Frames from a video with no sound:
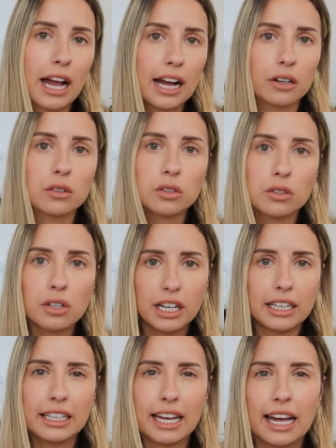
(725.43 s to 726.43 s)
I also try
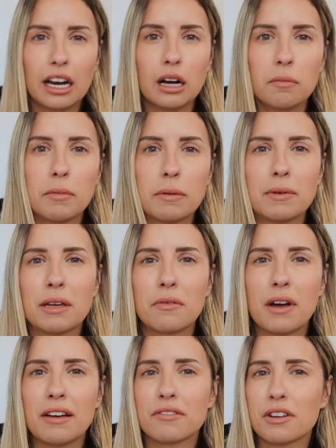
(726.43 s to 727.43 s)
and get up
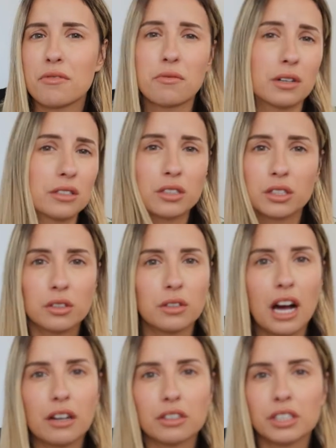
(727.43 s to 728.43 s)
maybe every 1 to 2
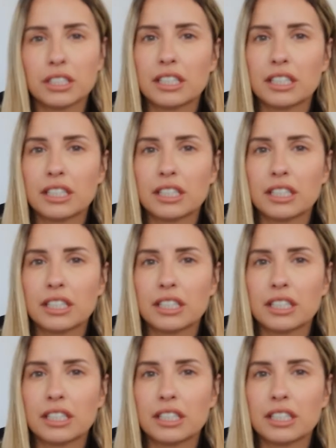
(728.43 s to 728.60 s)
hours,